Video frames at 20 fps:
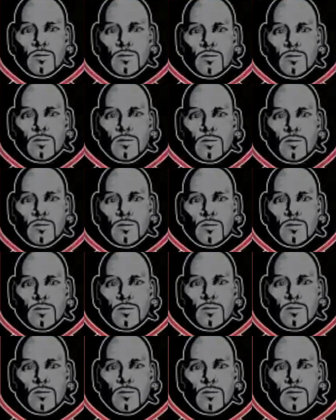
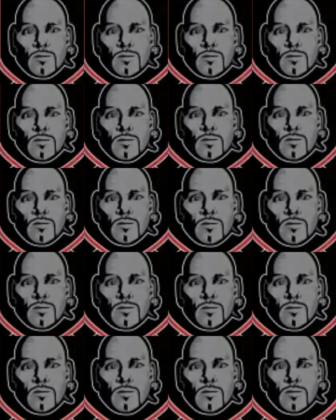
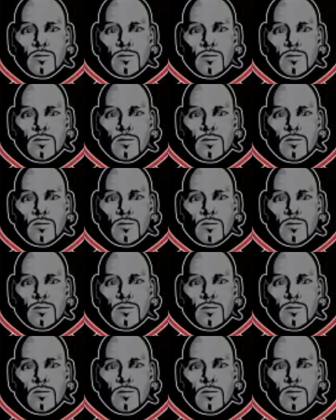(not speaking)